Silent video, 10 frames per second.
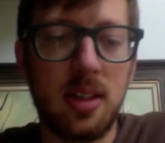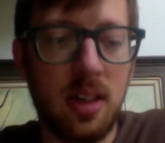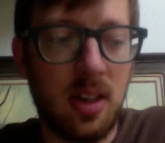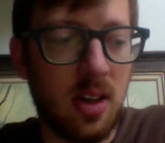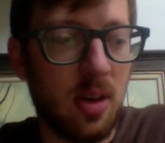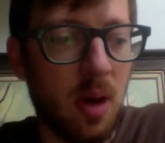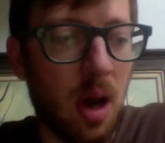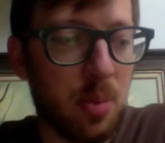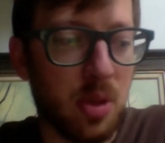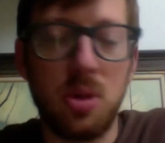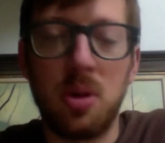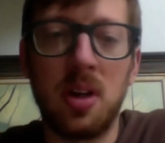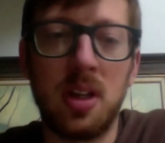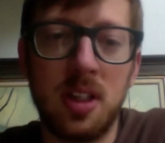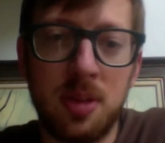you know,
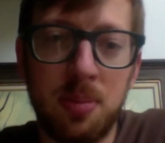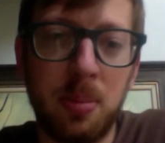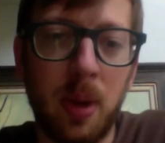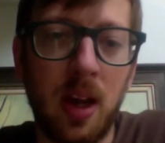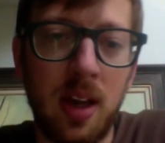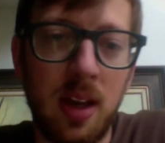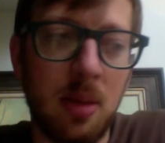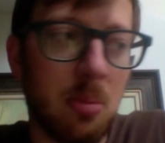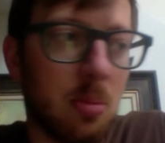opportunities by